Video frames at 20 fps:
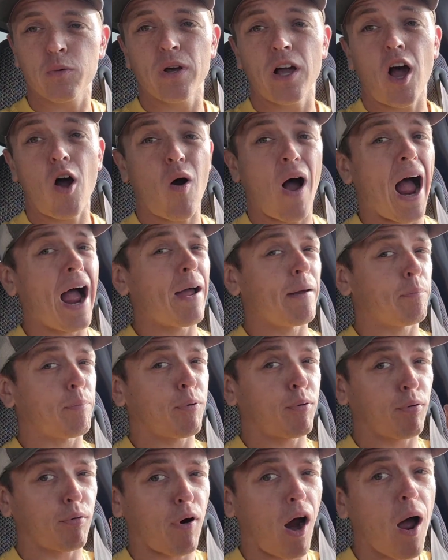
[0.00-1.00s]
place we go,
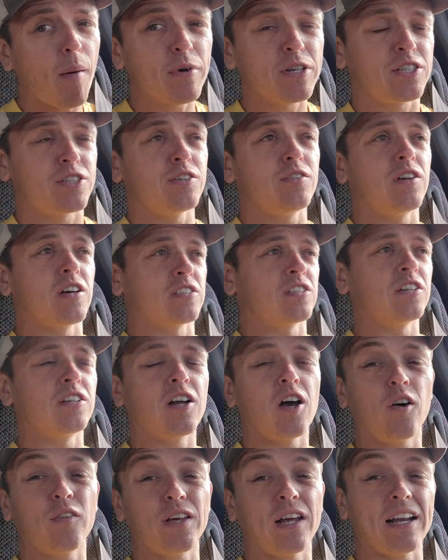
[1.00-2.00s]
I promise you
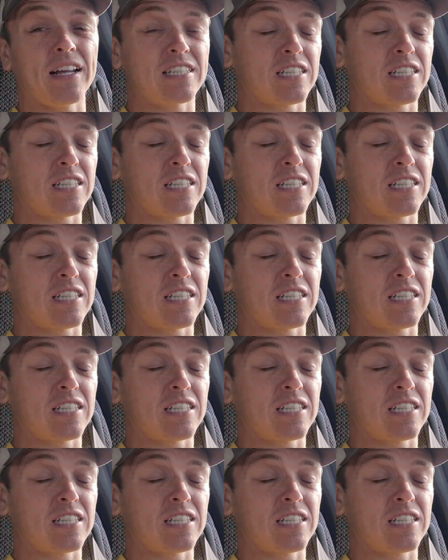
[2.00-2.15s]
doesn't know